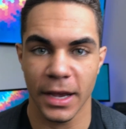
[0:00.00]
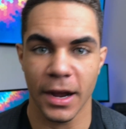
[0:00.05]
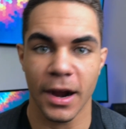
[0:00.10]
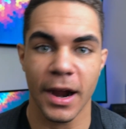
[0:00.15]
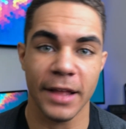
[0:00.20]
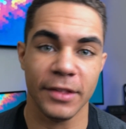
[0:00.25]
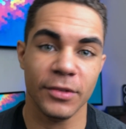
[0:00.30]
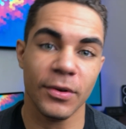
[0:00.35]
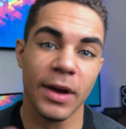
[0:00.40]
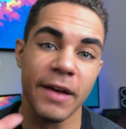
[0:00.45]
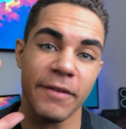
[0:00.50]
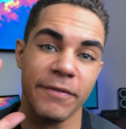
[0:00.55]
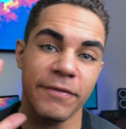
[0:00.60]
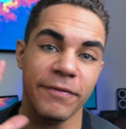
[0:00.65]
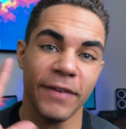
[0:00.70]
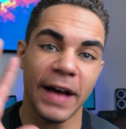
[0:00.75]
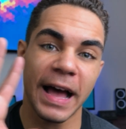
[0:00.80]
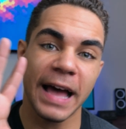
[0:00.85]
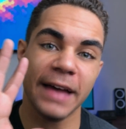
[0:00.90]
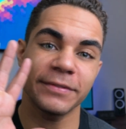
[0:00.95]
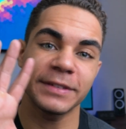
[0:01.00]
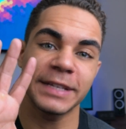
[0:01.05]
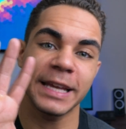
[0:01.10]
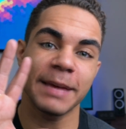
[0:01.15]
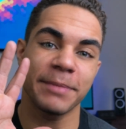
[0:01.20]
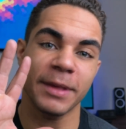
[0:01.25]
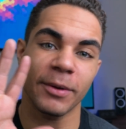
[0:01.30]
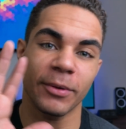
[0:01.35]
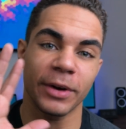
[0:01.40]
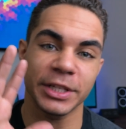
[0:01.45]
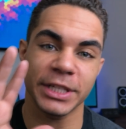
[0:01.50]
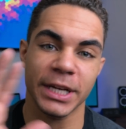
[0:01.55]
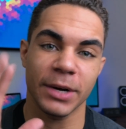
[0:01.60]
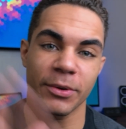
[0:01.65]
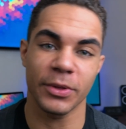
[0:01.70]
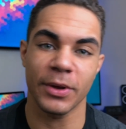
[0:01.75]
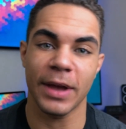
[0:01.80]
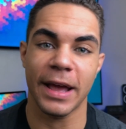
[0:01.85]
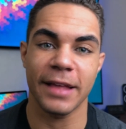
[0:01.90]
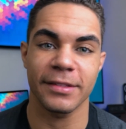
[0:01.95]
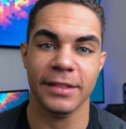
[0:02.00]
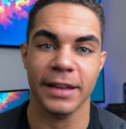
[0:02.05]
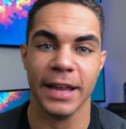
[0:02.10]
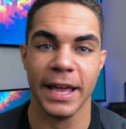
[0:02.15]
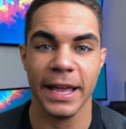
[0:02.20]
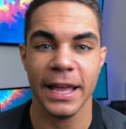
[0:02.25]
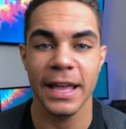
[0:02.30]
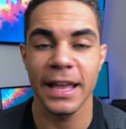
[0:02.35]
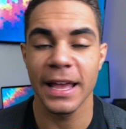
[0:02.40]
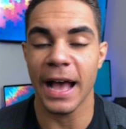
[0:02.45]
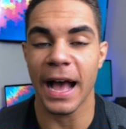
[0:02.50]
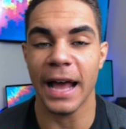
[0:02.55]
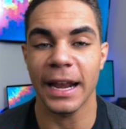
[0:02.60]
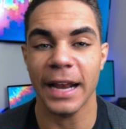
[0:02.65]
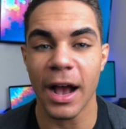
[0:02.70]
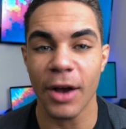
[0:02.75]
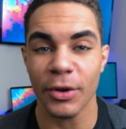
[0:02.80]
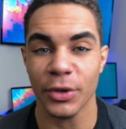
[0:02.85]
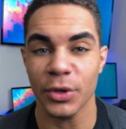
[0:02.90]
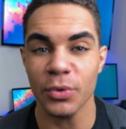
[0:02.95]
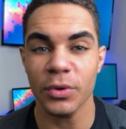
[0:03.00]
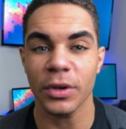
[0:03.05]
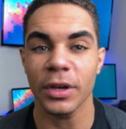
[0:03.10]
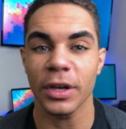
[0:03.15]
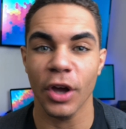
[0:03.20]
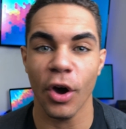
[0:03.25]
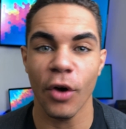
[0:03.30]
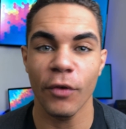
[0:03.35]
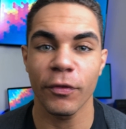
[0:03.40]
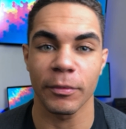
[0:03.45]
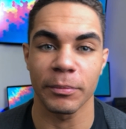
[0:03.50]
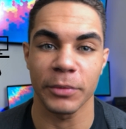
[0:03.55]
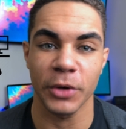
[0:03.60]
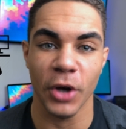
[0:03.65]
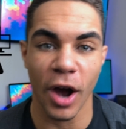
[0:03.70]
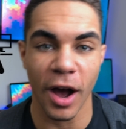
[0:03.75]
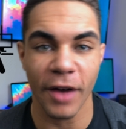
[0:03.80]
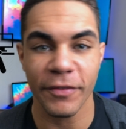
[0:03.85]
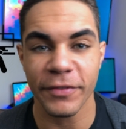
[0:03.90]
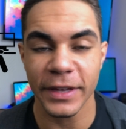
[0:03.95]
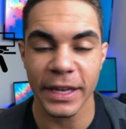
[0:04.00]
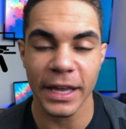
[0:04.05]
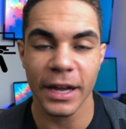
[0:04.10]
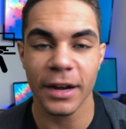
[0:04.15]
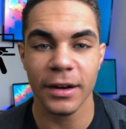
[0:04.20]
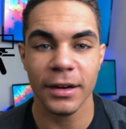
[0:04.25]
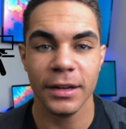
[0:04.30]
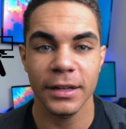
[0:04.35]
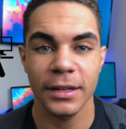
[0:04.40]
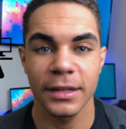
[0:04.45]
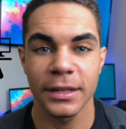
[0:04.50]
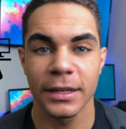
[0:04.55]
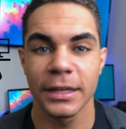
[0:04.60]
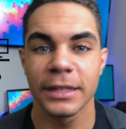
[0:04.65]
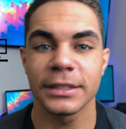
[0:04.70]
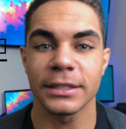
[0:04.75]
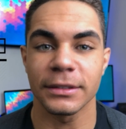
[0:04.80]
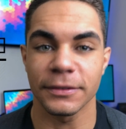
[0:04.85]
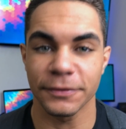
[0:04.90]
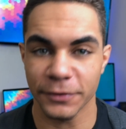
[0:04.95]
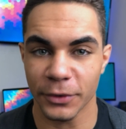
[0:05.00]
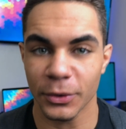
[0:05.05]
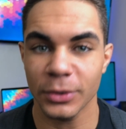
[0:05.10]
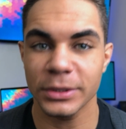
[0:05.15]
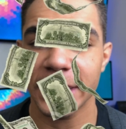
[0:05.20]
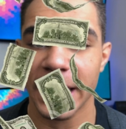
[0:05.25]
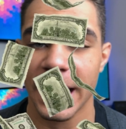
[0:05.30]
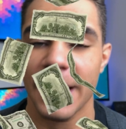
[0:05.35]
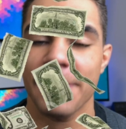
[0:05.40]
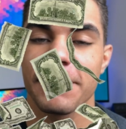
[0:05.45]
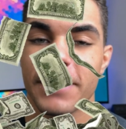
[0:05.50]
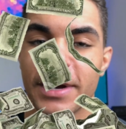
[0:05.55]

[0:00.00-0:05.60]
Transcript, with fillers: All right, so I have five tips I wanna share with you guys today on how you can go from coffee getter to full-time